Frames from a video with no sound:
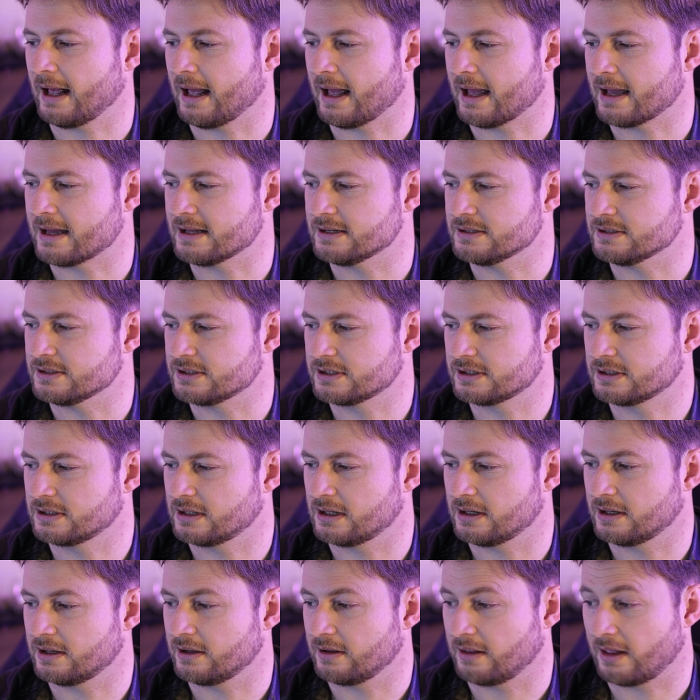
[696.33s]
And
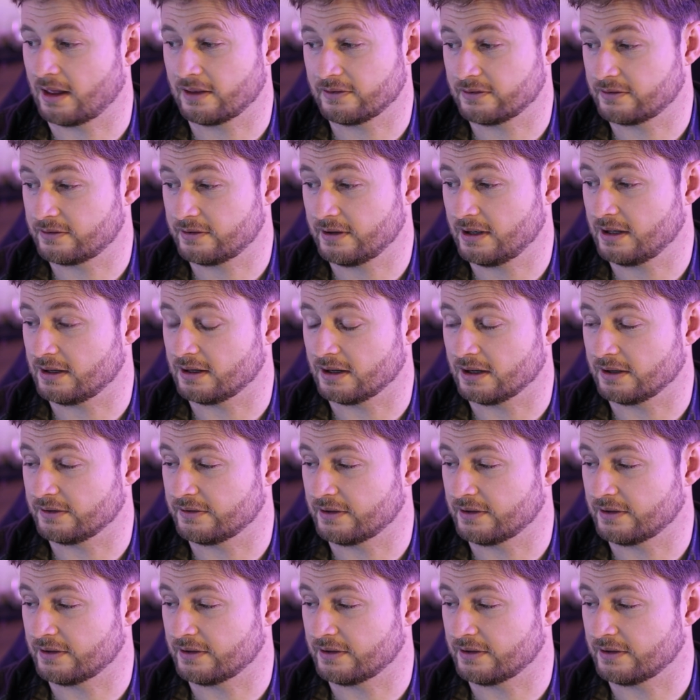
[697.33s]
uh, as I said, uh,